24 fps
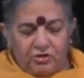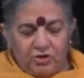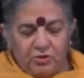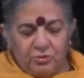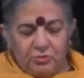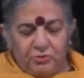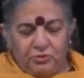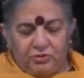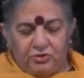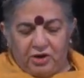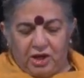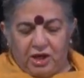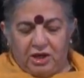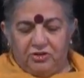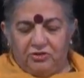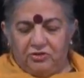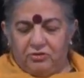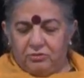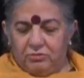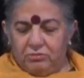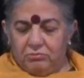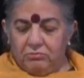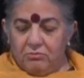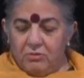used
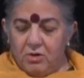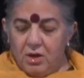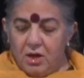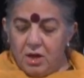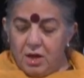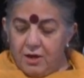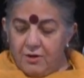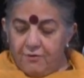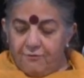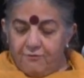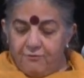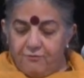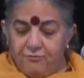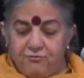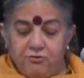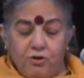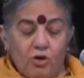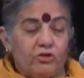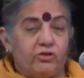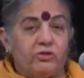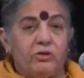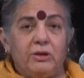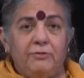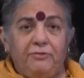is
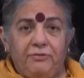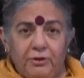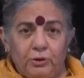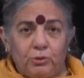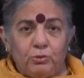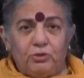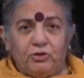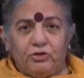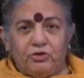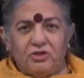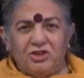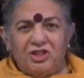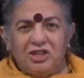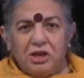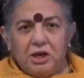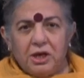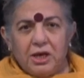fossil fuels.